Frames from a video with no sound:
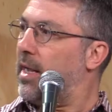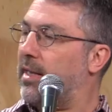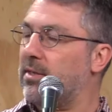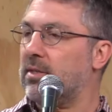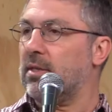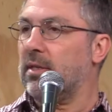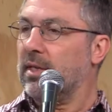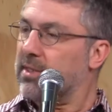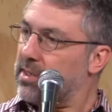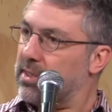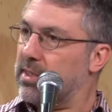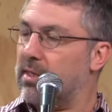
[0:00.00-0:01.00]
and to
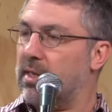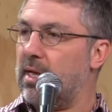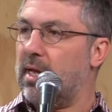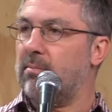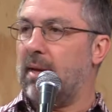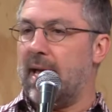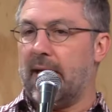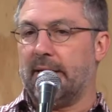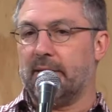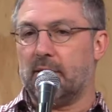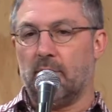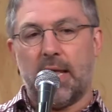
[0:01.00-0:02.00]
listen to them
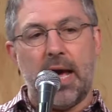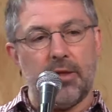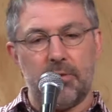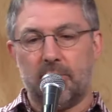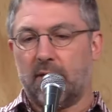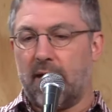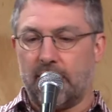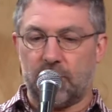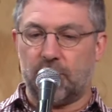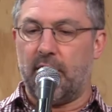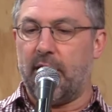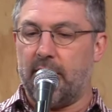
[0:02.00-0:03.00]
and to allow them to kind of
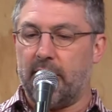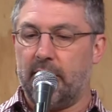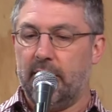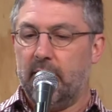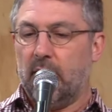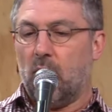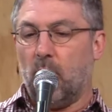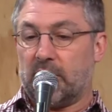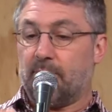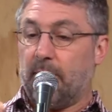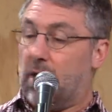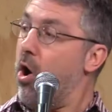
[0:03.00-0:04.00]
share
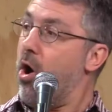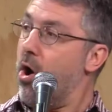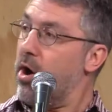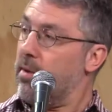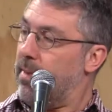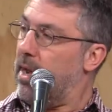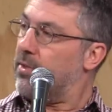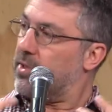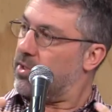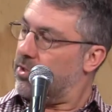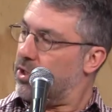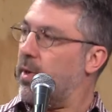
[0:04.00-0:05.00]
what's been hard about the
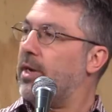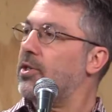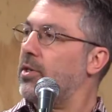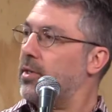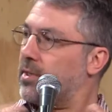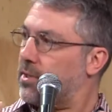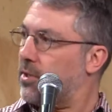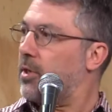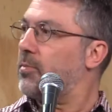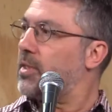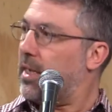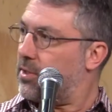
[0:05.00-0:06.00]
situation and
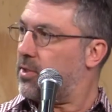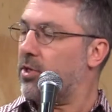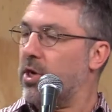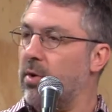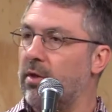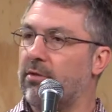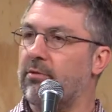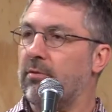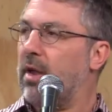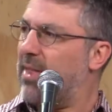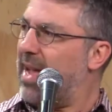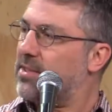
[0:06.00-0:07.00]
circumstances they're going through
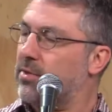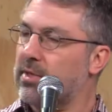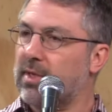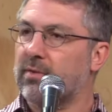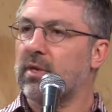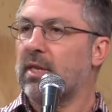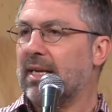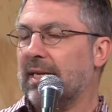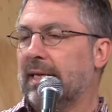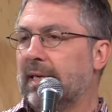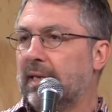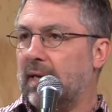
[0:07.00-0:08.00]
and that sort of stuff. So
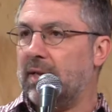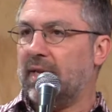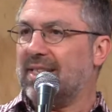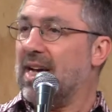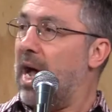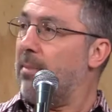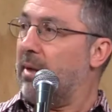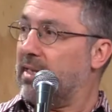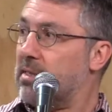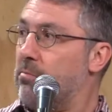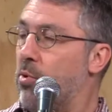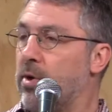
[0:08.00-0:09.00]
I think
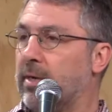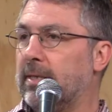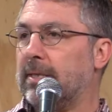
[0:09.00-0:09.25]
timing's important.